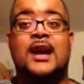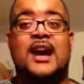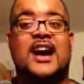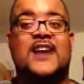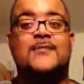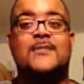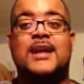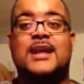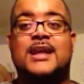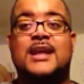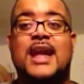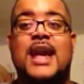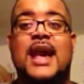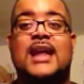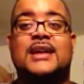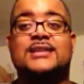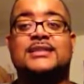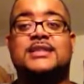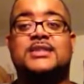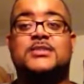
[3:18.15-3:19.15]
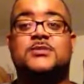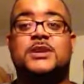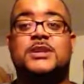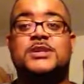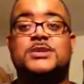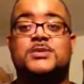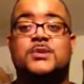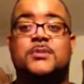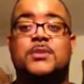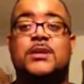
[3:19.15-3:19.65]
I made it out of
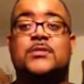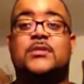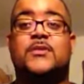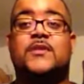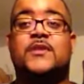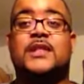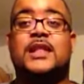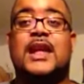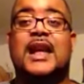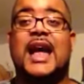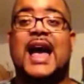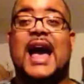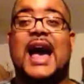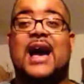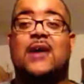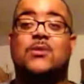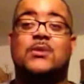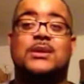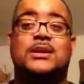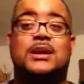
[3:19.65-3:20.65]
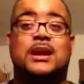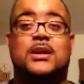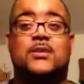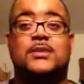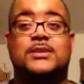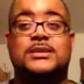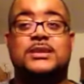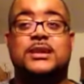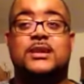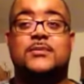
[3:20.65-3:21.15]
situations where people feel like I wasn't
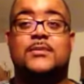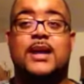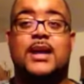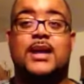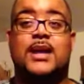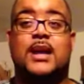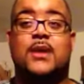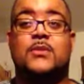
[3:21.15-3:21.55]
going to make it,